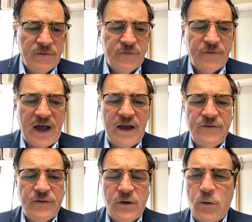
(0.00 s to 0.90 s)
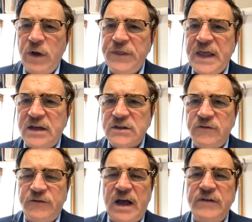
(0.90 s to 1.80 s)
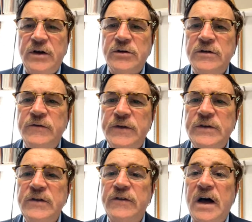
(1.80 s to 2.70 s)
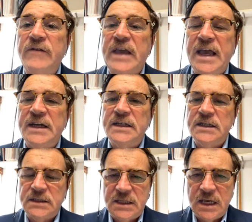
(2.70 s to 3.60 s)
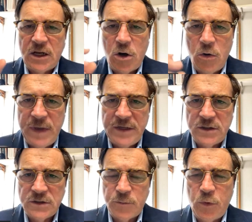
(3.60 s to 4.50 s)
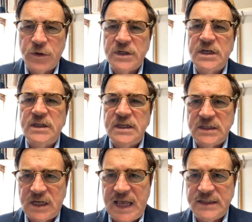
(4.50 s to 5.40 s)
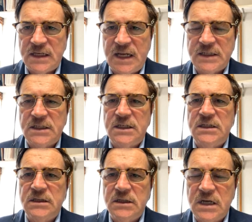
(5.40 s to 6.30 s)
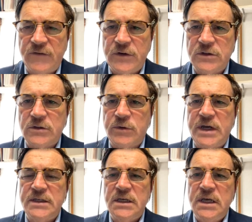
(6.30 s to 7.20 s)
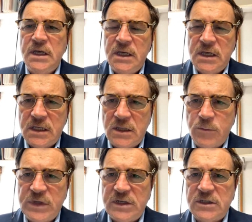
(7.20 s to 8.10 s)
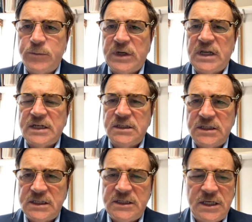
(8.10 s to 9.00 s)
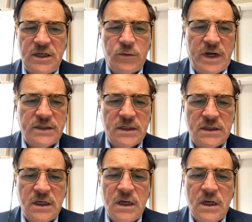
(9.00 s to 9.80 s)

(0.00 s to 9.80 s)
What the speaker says: 1,555 candidates that Komeito supported in this last election, in governor's race, in the municipal elections, the city races,